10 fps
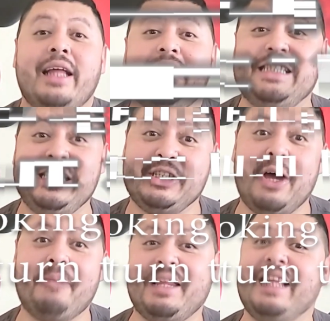the
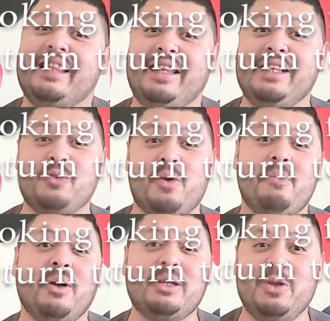top 10 things we're
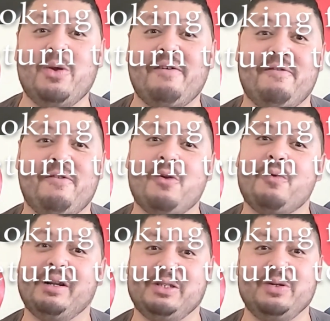most looking
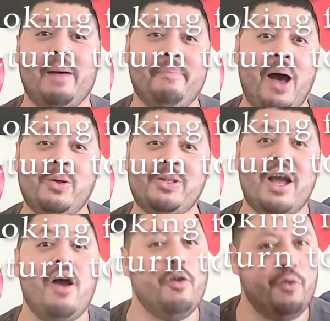forward to
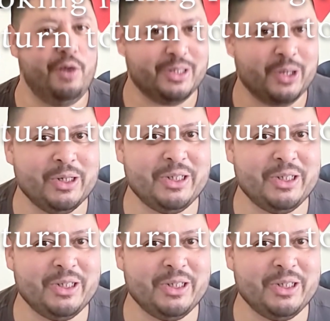about return to